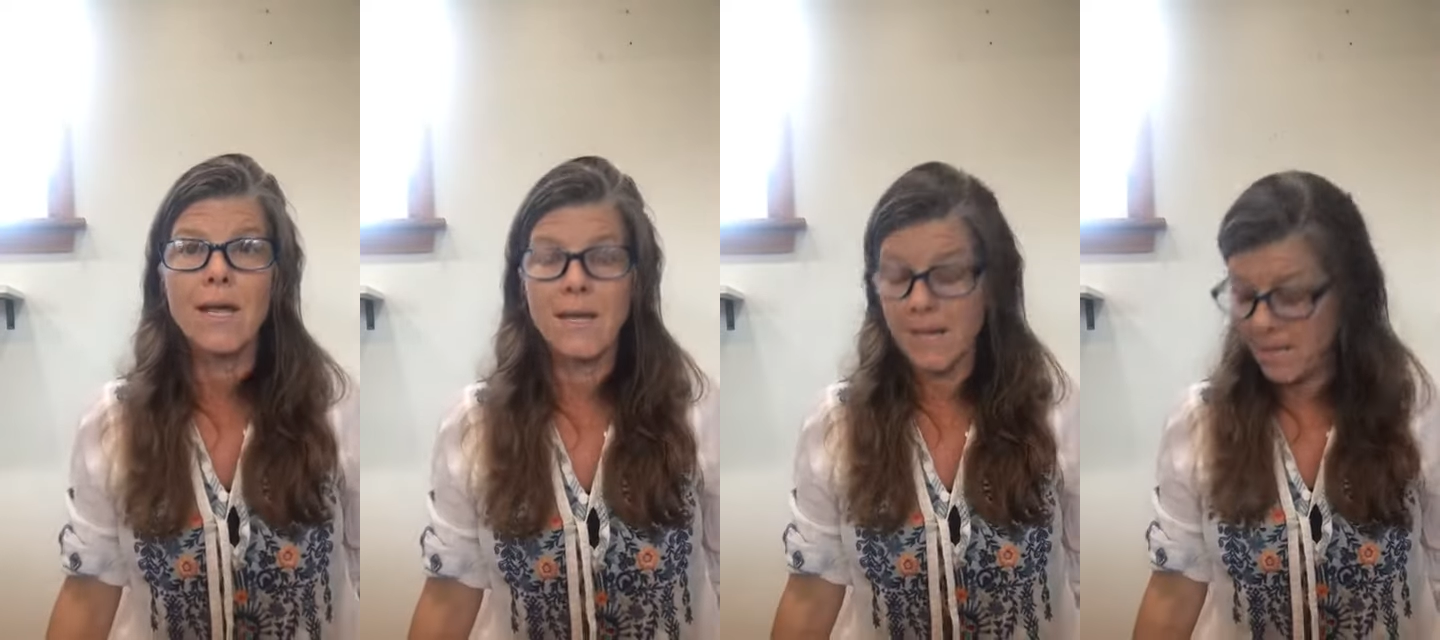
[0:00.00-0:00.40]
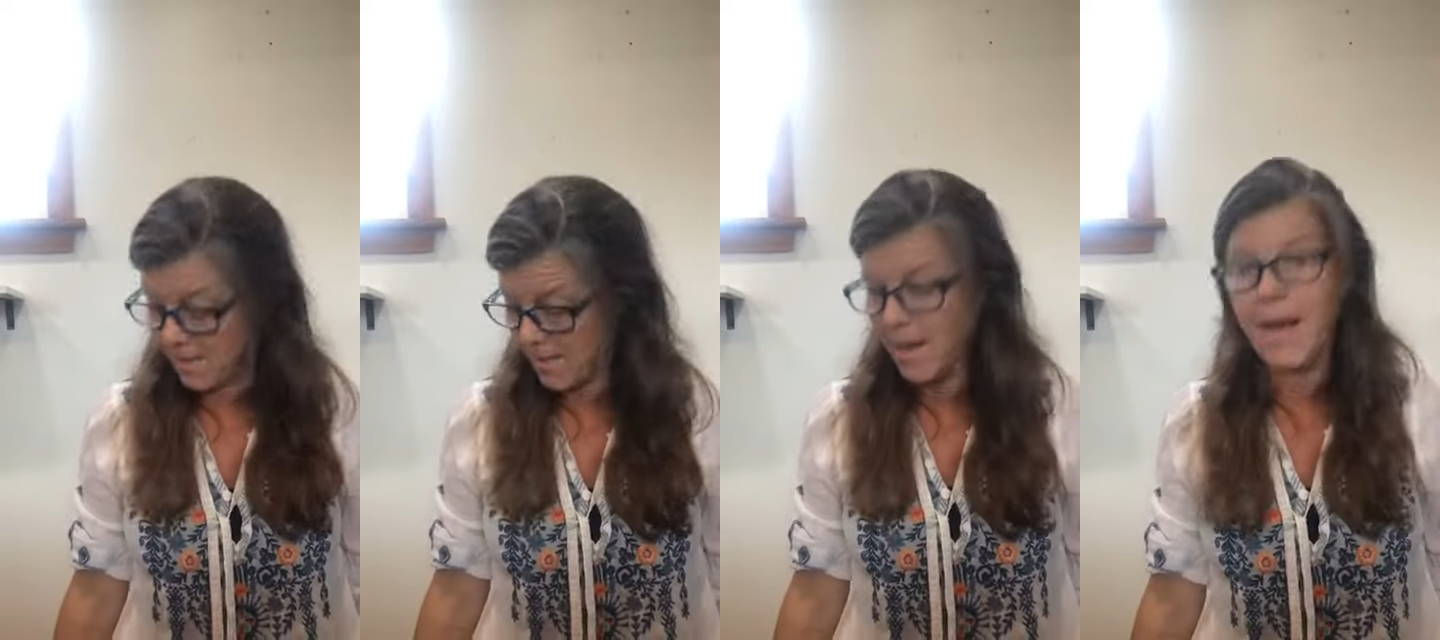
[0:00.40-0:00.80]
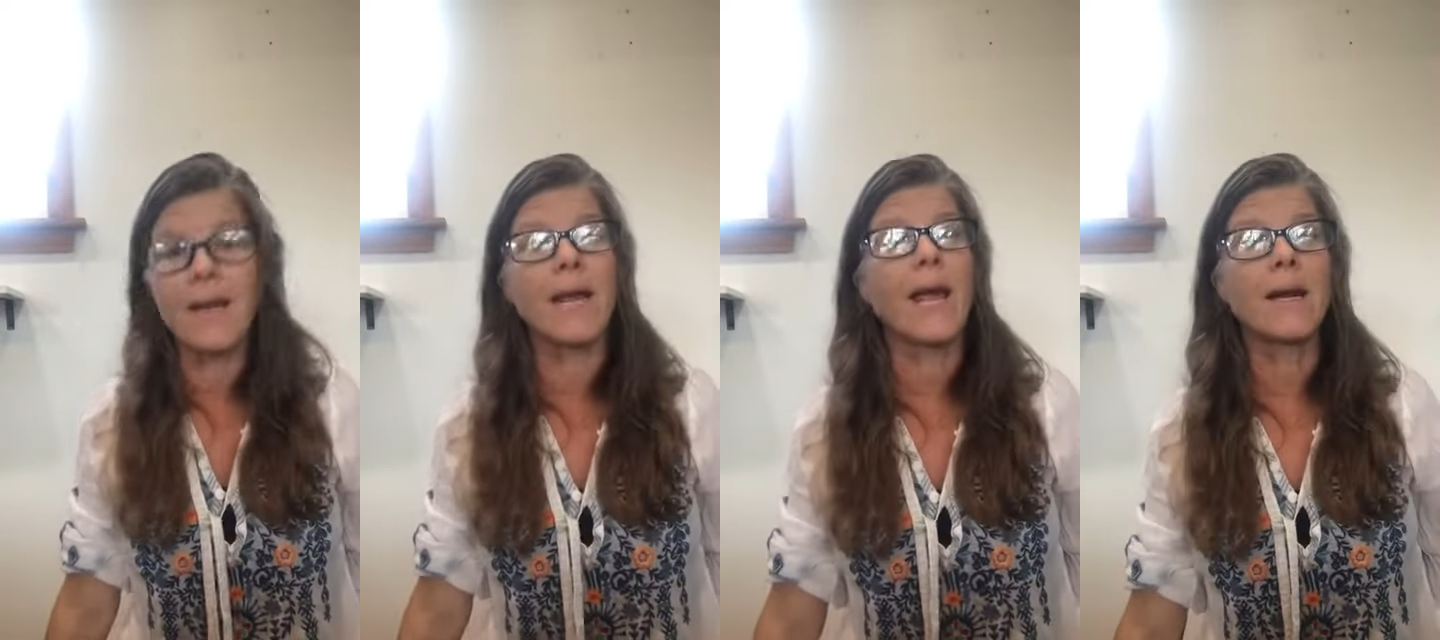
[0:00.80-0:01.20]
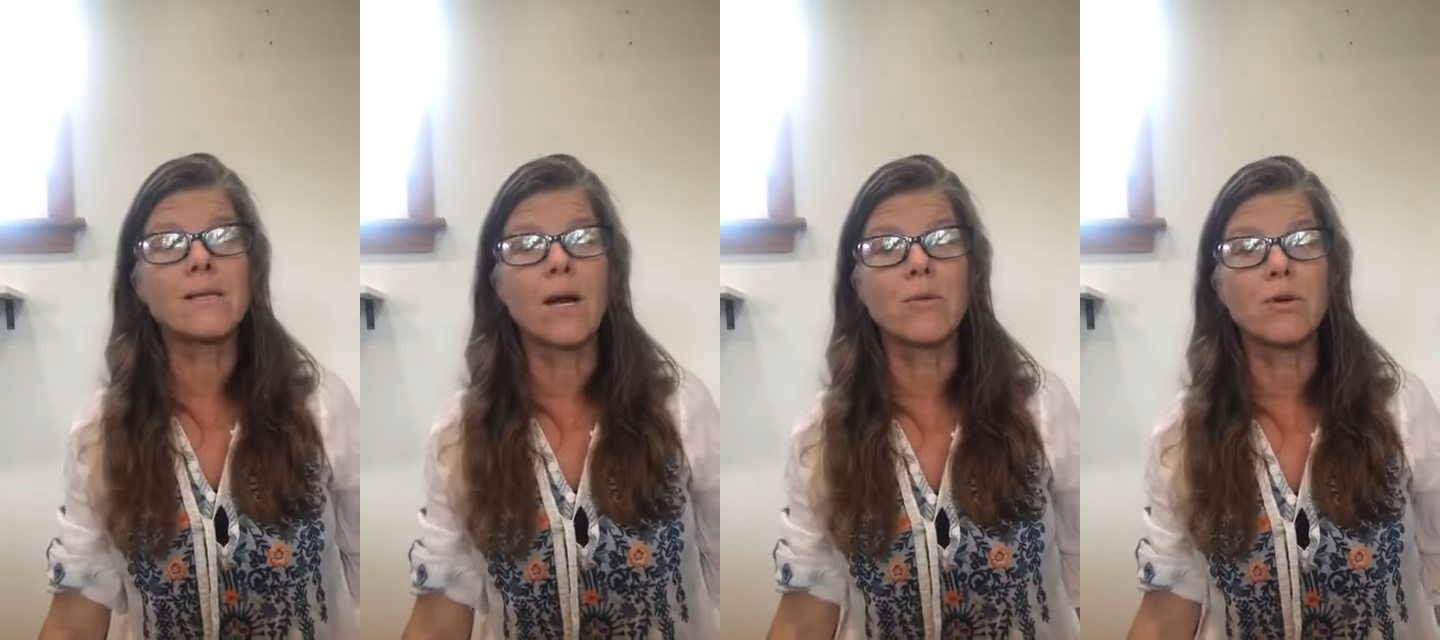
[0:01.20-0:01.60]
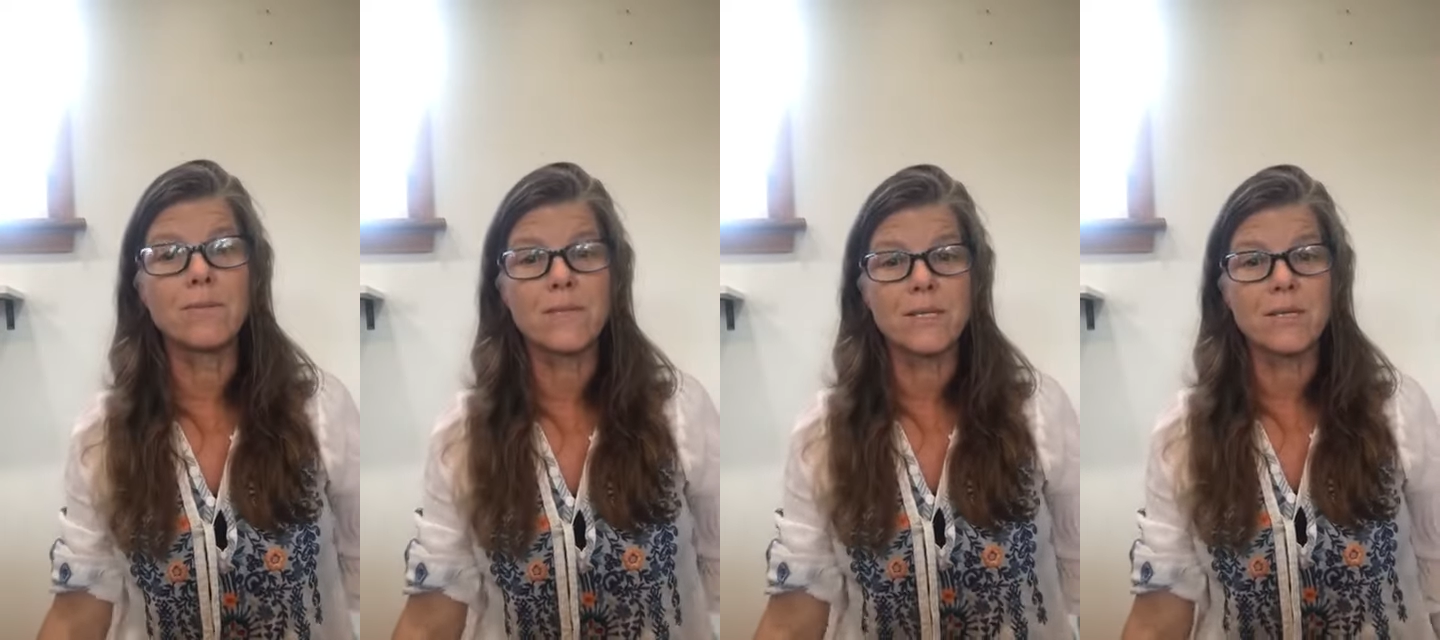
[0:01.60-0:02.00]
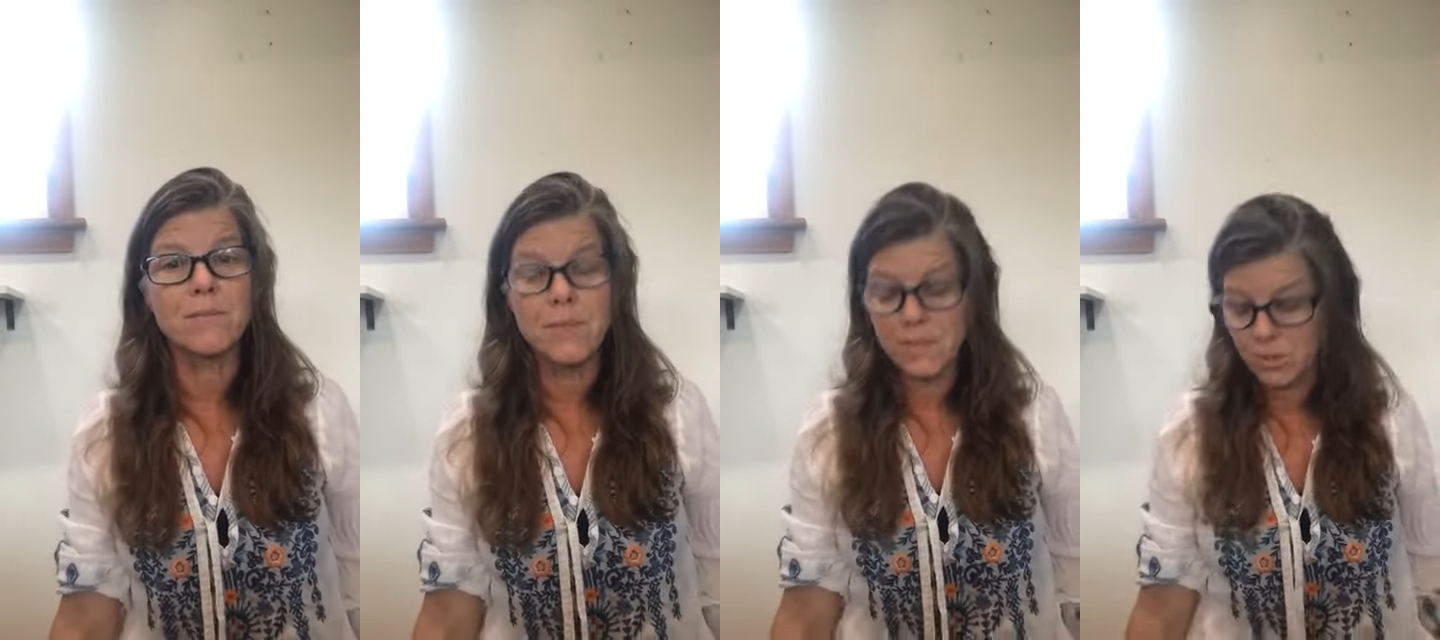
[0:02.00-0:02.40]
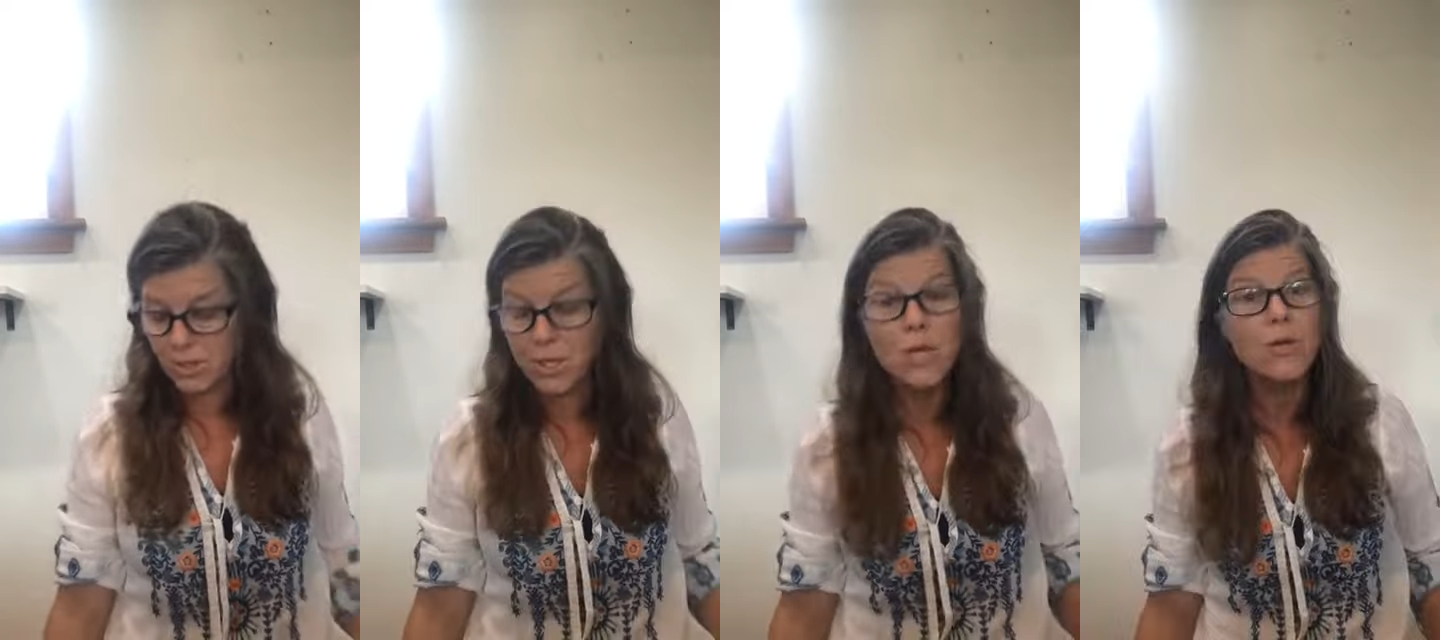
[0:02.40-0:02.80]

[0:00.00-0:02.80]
in a anatomical position,